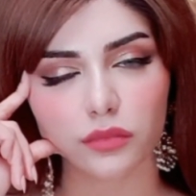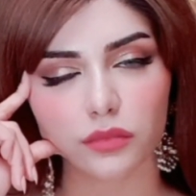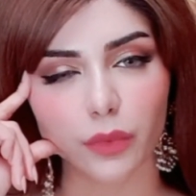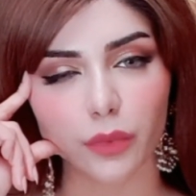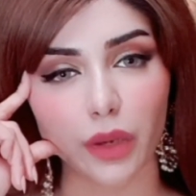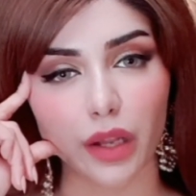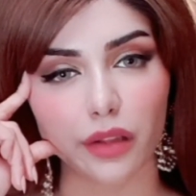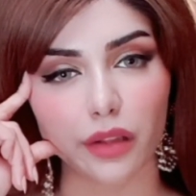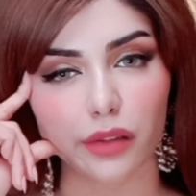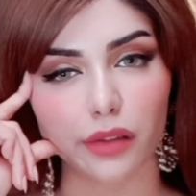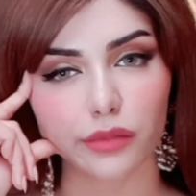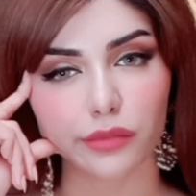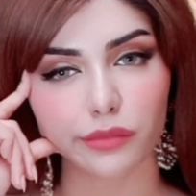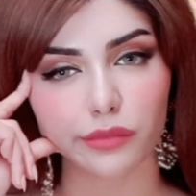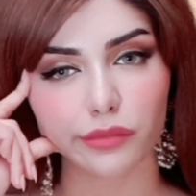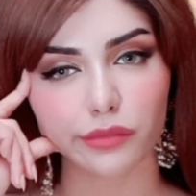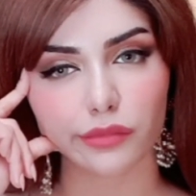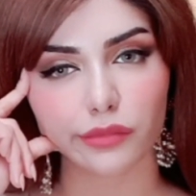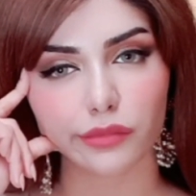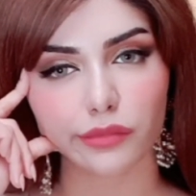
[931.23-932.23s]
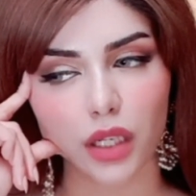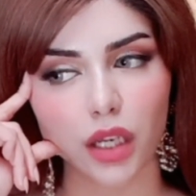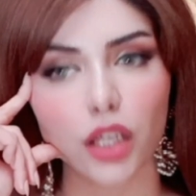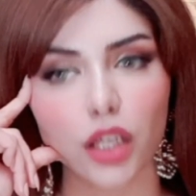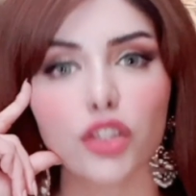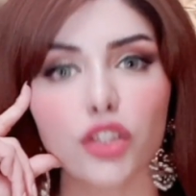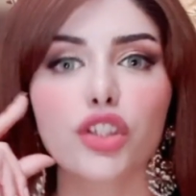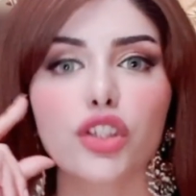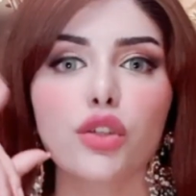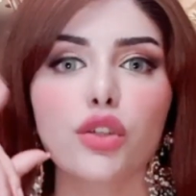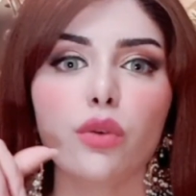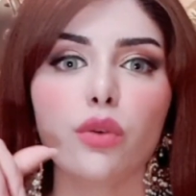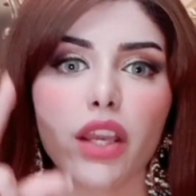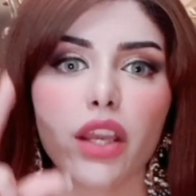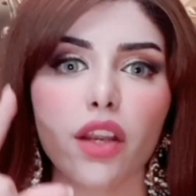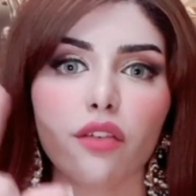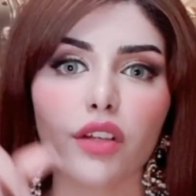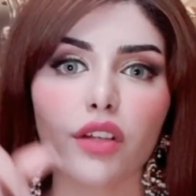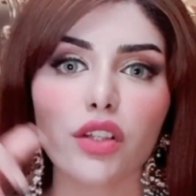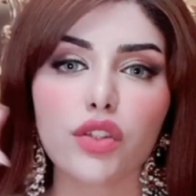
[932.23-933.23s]
Well, do
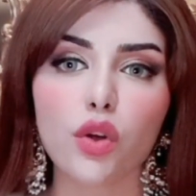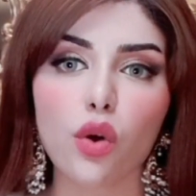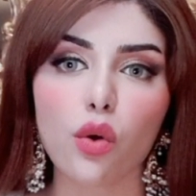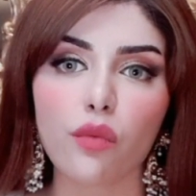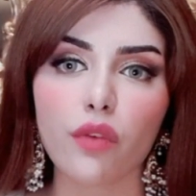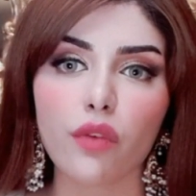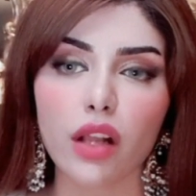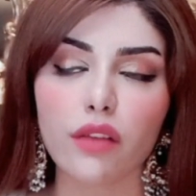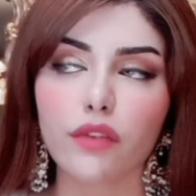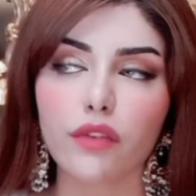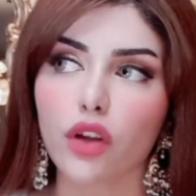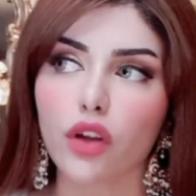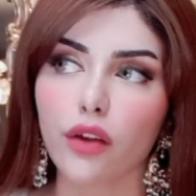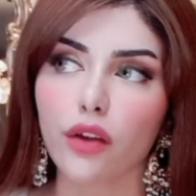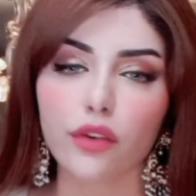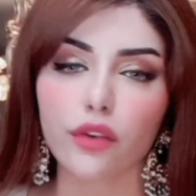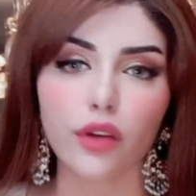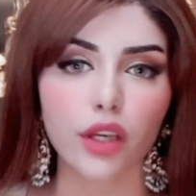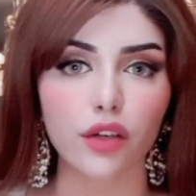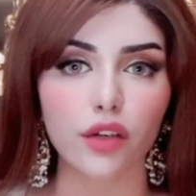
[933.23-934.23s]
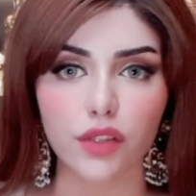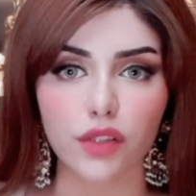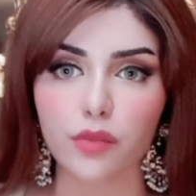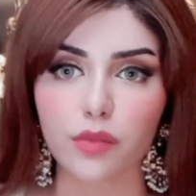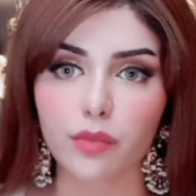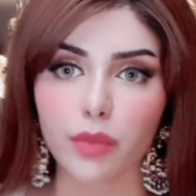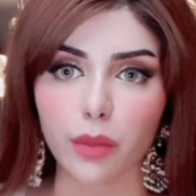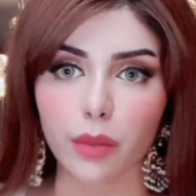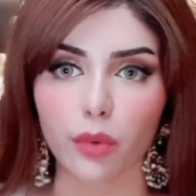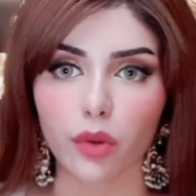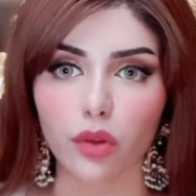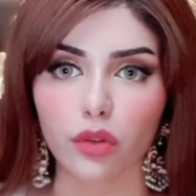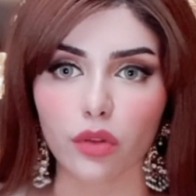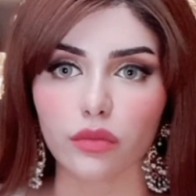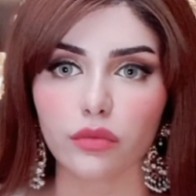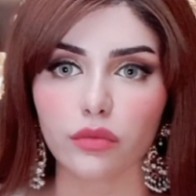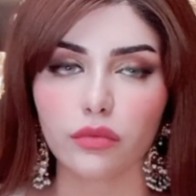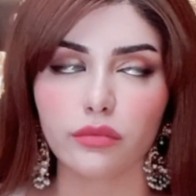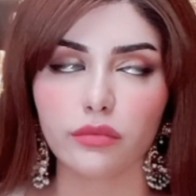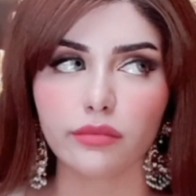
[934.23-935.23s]
Aries go well with other Aries people?
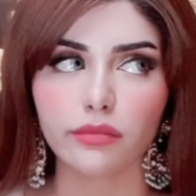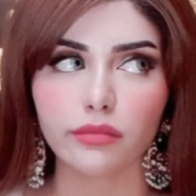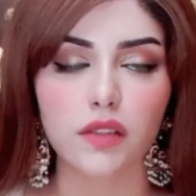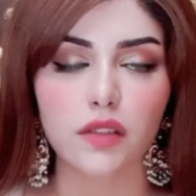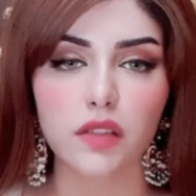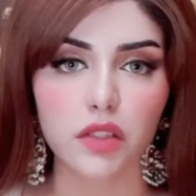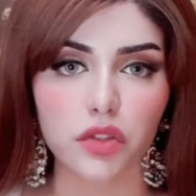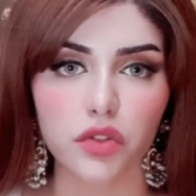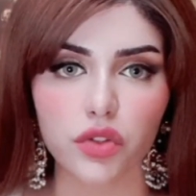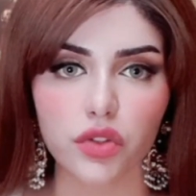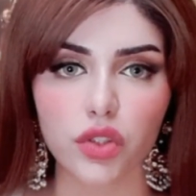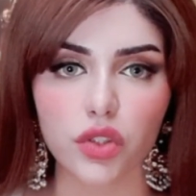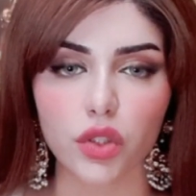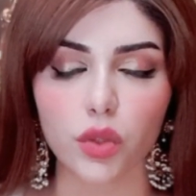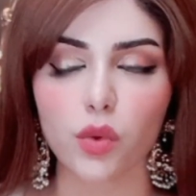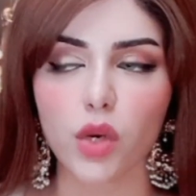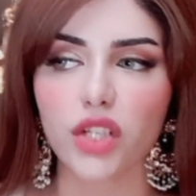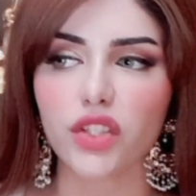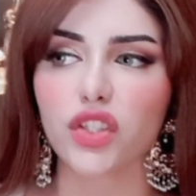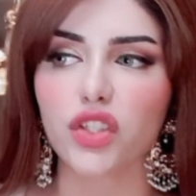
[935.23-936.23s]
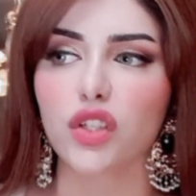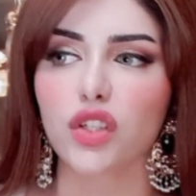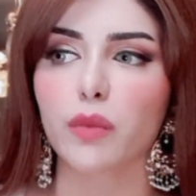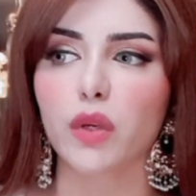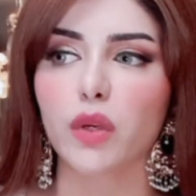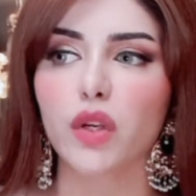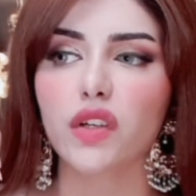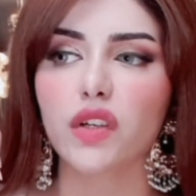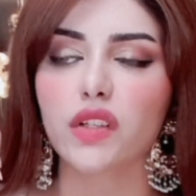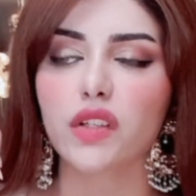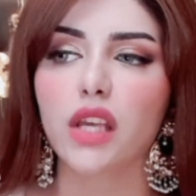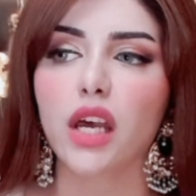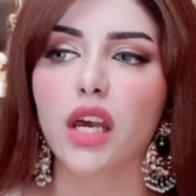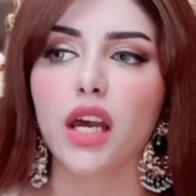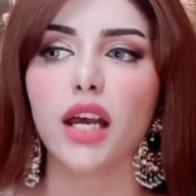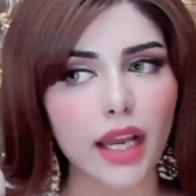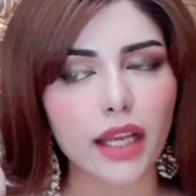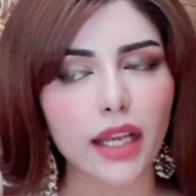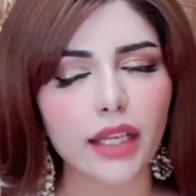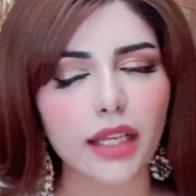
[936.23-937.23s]
That's an interesting question, because
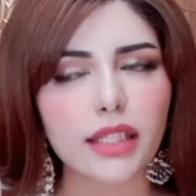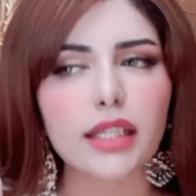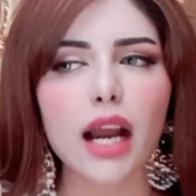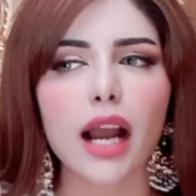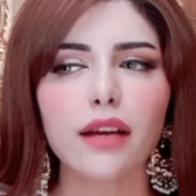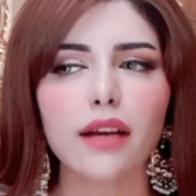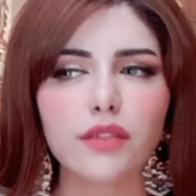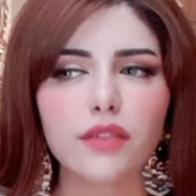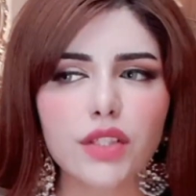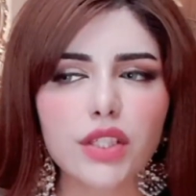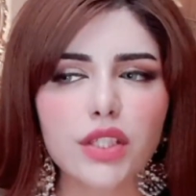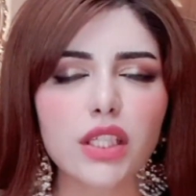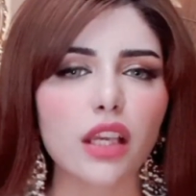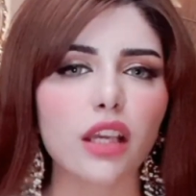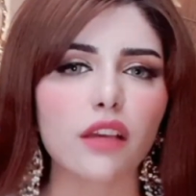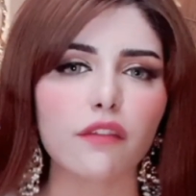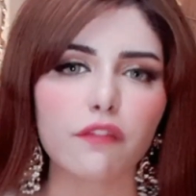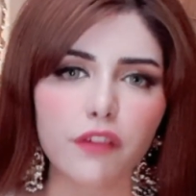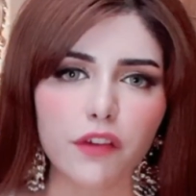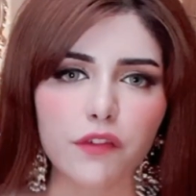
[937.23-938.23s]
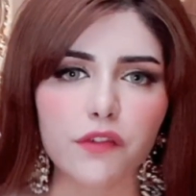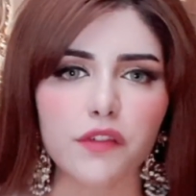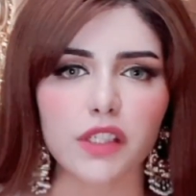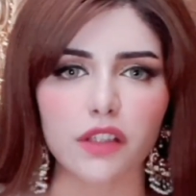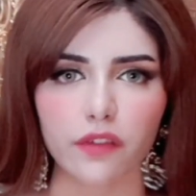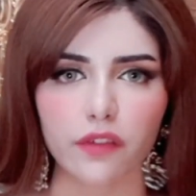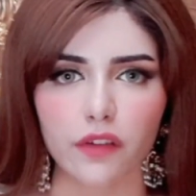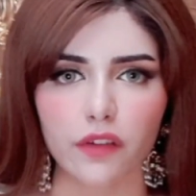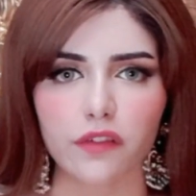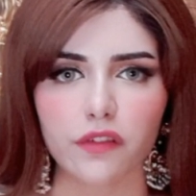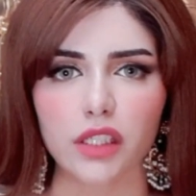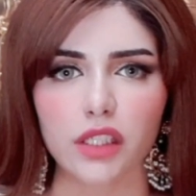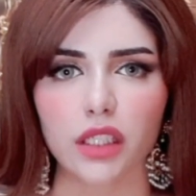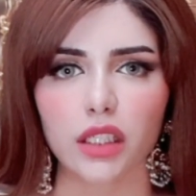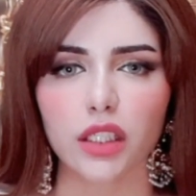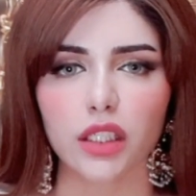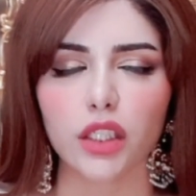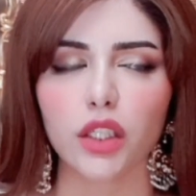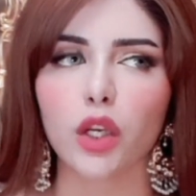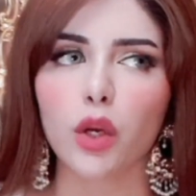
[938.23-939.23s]
I would say
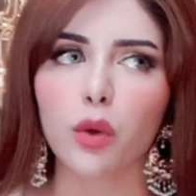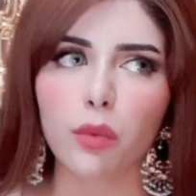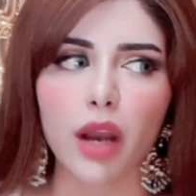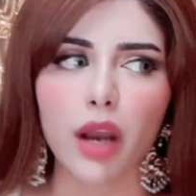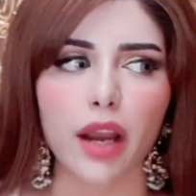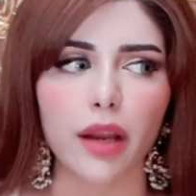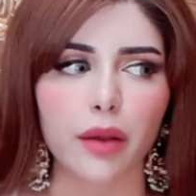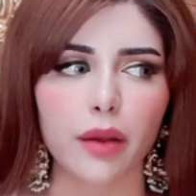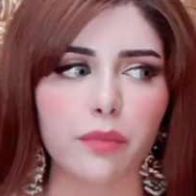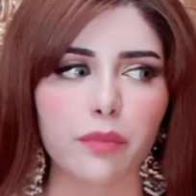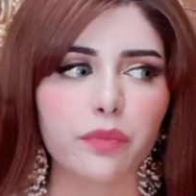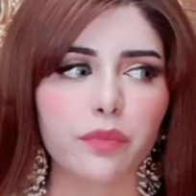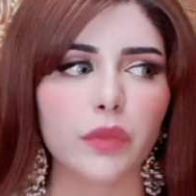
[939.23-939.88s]
50-50. You know why?